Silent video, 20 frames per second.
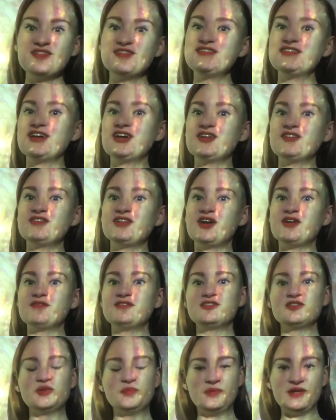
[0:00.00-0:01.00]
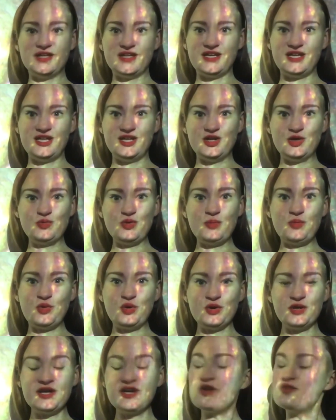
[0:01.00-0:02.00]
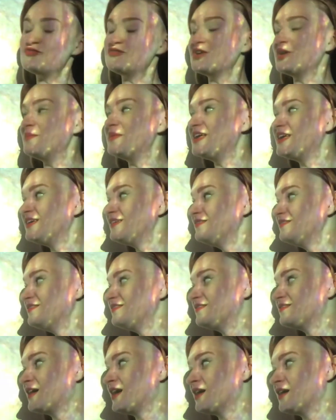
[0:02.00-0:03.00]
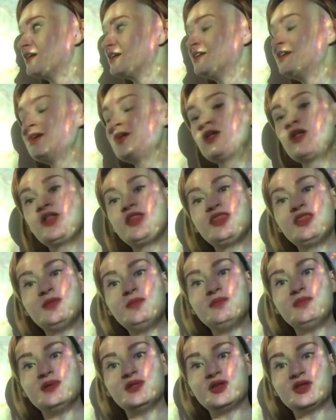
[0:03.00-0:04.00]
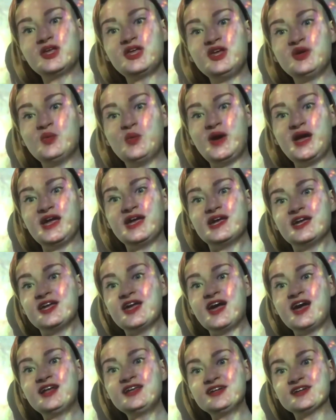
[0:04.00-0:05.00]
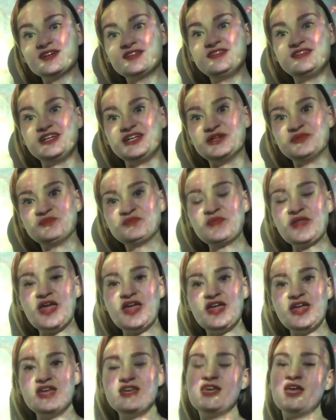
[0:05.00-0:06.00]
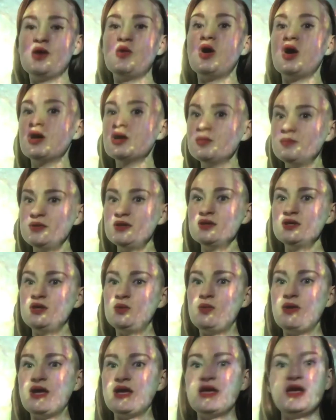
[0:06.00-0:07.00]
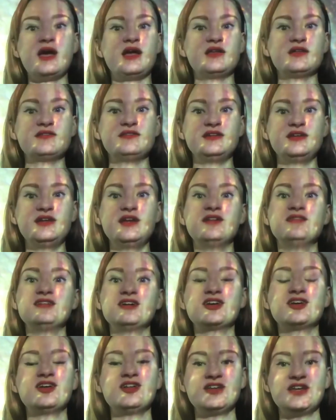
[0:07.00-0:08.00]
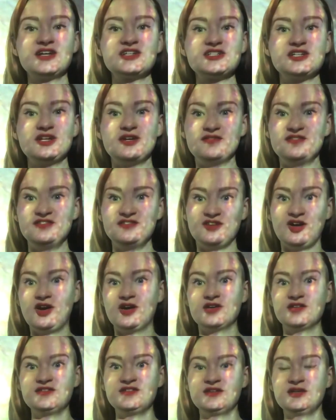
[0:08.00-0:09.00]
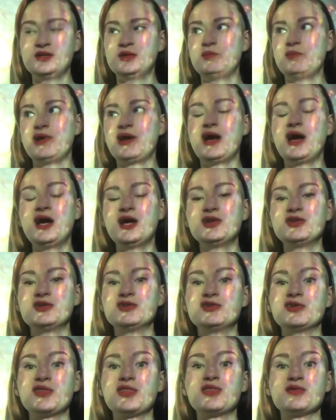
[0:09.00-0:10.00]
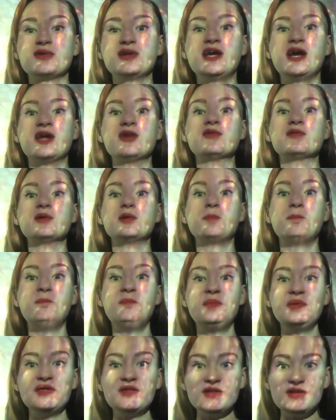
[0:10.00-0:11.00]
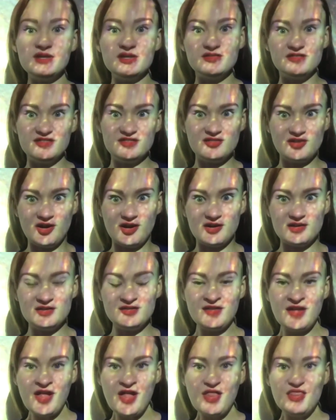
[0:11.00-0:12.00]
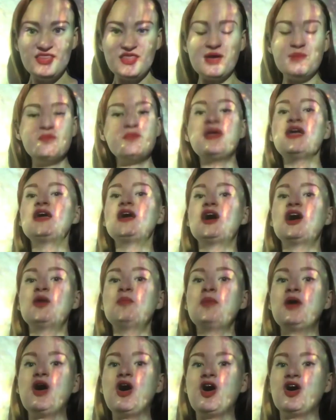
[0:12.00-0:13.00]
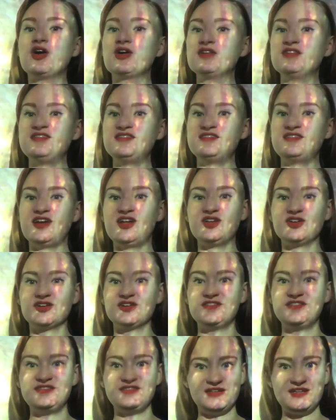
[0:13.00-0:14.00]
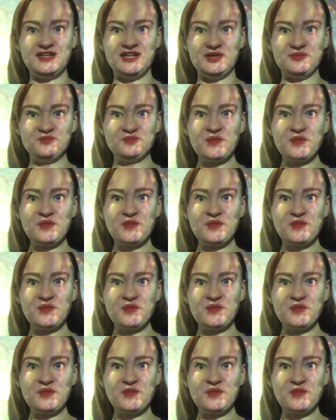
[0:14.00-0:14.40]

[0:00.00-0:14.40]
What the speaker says: Science Officer Millie here, reporting from inside the Milky Way galaxy. Now, our Milky Way galaxy is a collection of stars, about 100 to 300 billion stars, that make up our stellar city.